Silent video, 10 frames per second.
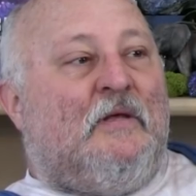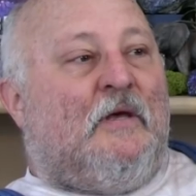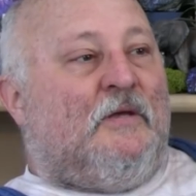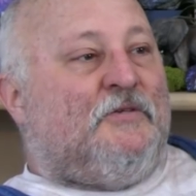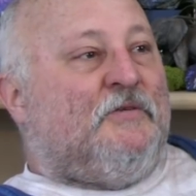
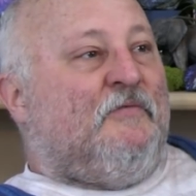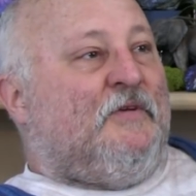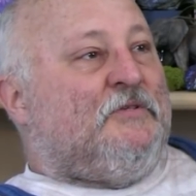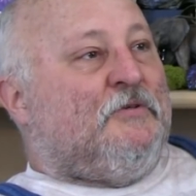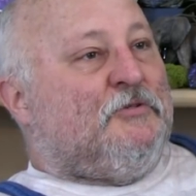Uh, some
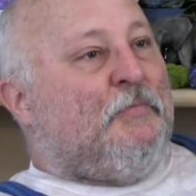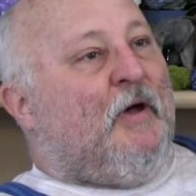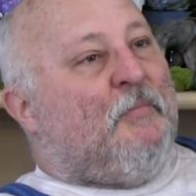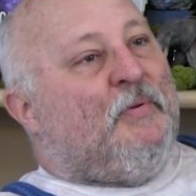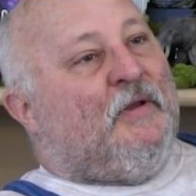visitors
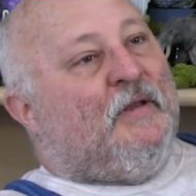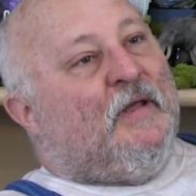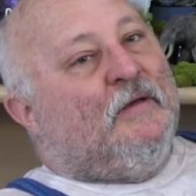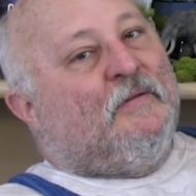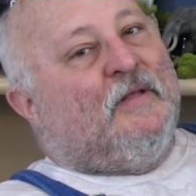pop in and out.